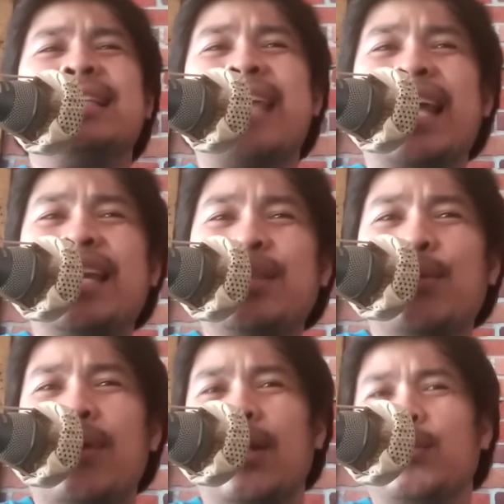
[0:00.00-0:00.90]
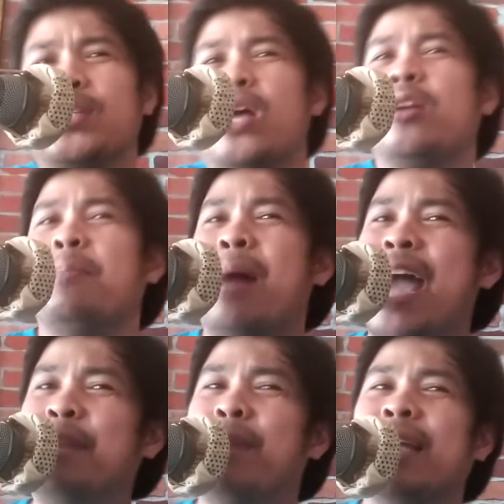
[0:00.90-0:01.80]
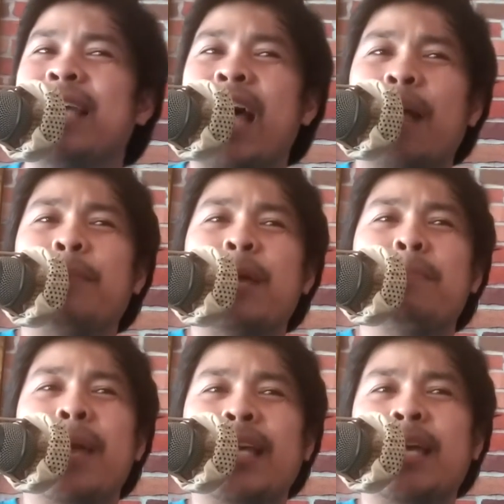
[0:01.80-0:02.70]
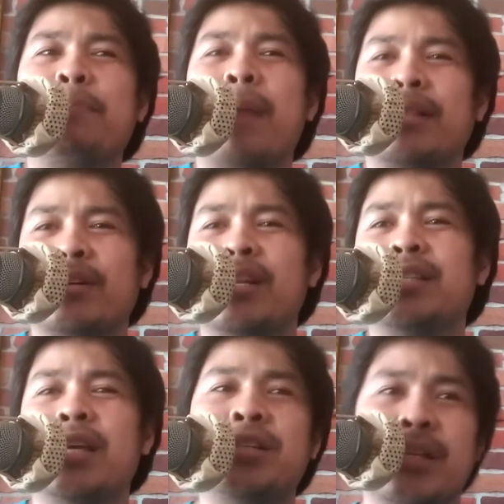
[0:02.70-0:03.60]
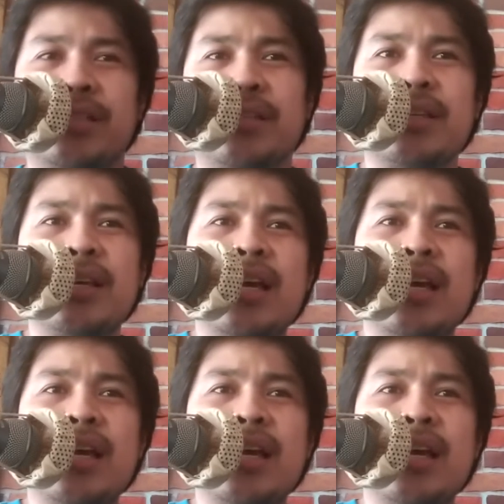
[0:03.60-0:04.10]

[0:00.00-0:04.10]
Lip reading: Telling the world what's on your mind might help in making better decisions.